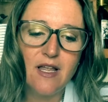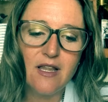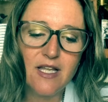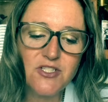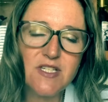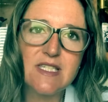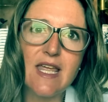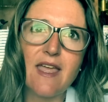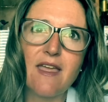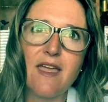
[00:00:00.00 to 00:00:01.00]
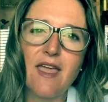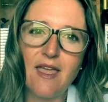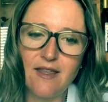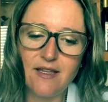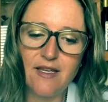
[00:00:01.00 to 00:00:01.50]
Let's just say
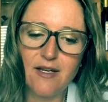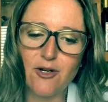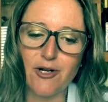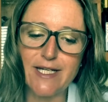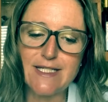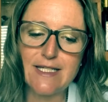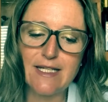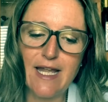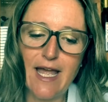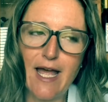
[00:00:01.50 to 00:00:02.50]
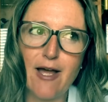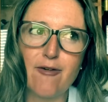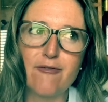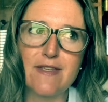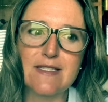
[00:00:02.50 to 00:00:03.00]
Haley and Grayson
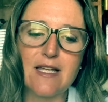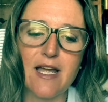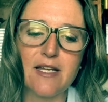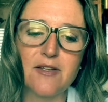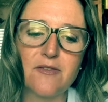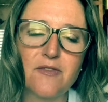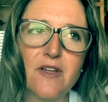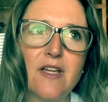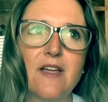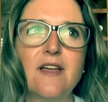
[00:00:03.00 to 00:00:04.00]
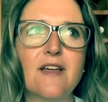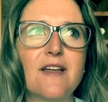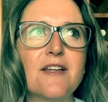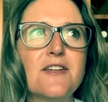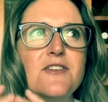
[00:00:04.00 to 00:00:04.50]
have this kind of
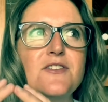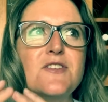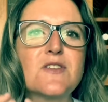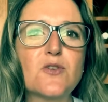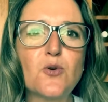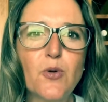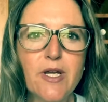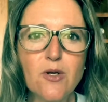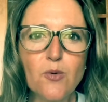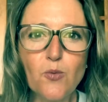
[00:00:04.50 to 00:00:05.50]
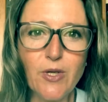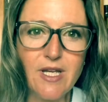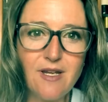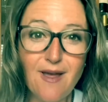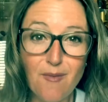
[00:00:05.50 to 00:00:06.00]
just
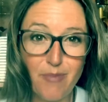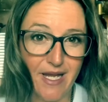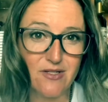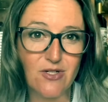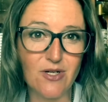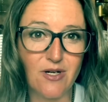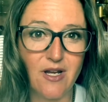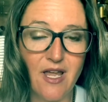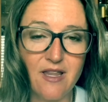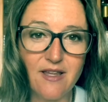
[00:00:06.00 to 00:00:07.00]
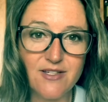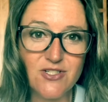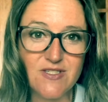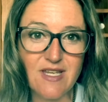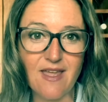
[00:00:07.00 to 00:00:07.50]
quick-witted banter. And let's
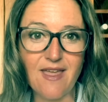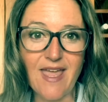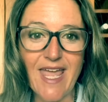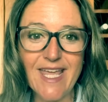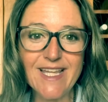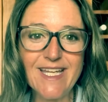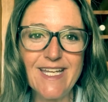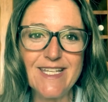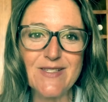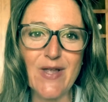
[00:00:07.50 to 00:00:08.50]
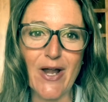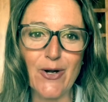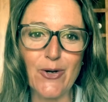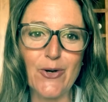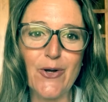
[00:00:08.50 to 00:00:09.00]
just say Haley is that
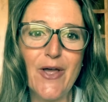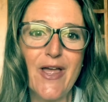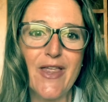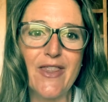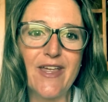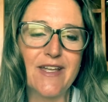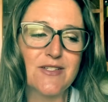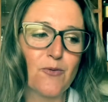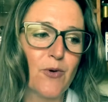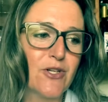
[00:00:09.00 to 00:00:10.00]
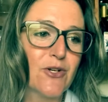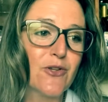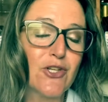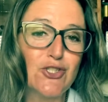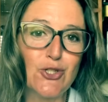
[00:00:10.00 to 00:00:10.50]
girl that when you're
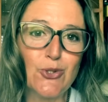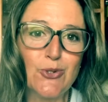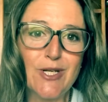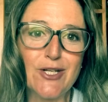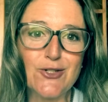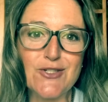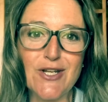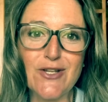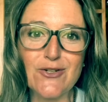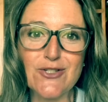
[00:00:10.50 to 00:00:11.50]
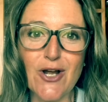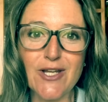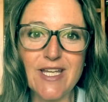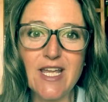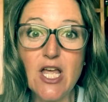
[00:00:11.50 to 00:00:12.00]
the dude and you're sitting there
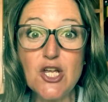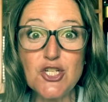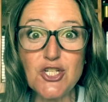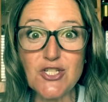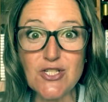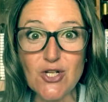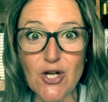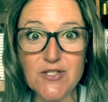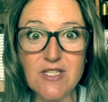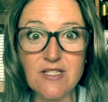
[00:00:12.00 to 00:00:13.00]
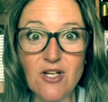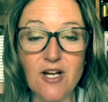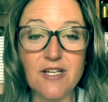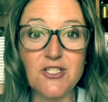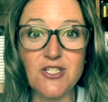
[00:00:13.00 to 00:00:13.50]
talking, she's just constantly
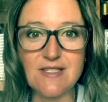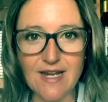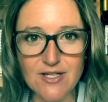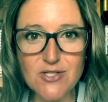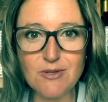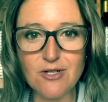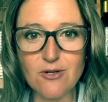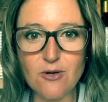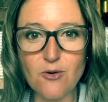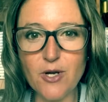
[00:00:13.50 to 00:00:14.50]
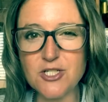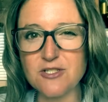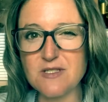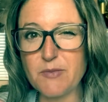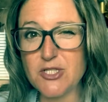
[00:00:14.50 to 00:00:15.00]
talking. She's answering her own
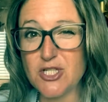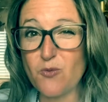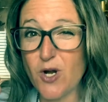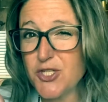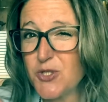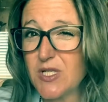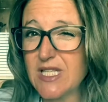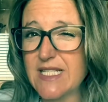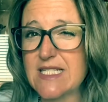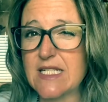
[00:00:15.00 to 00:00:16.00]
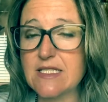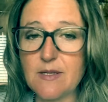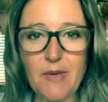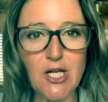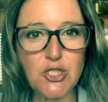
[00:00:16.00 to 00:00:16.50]
questions, but she wants you to listen to
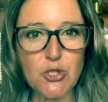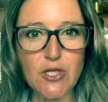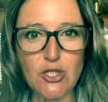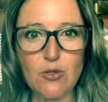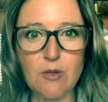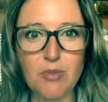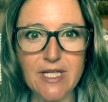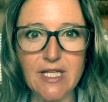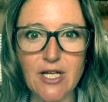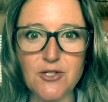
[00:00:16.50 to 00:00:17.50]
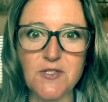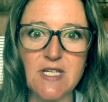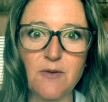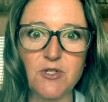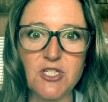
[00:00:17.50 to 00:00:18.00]
make sure that you completely
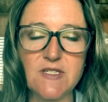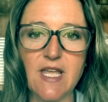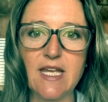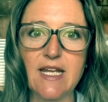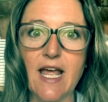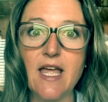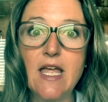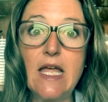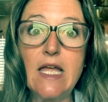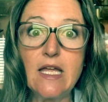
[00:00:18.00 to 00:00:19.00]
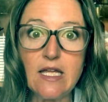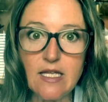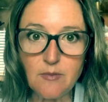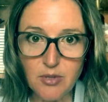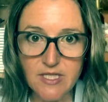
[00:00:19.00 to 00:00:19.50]
understand what she's getting at.
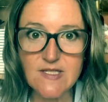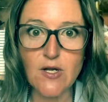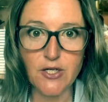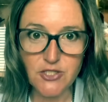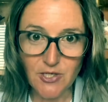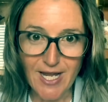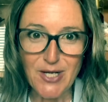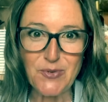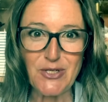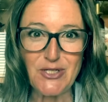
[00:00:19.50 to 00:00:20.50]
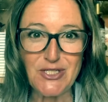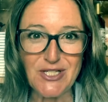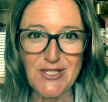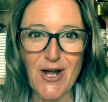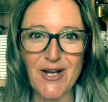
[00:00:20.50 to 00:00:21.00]
And please nod your head when
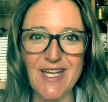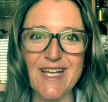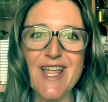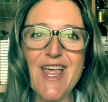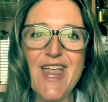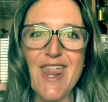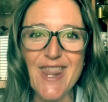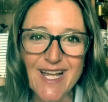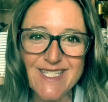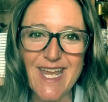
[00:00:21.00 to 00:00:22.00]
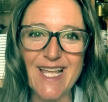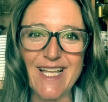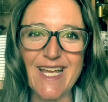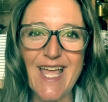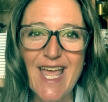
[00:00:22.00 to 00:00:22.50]
she's talking. That's
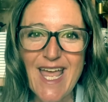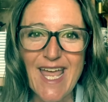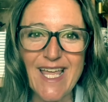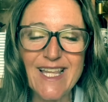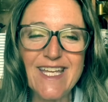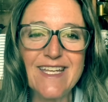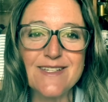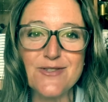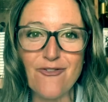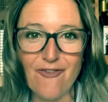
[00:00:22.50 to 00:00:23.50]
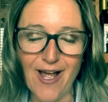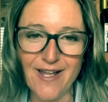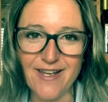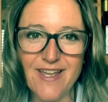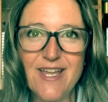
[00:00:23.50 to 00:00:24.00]
Haley. Haley is
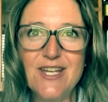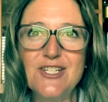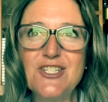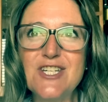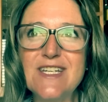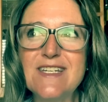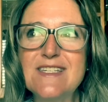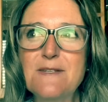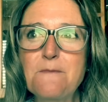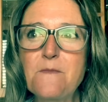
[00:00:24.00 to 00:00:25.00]
fun. She's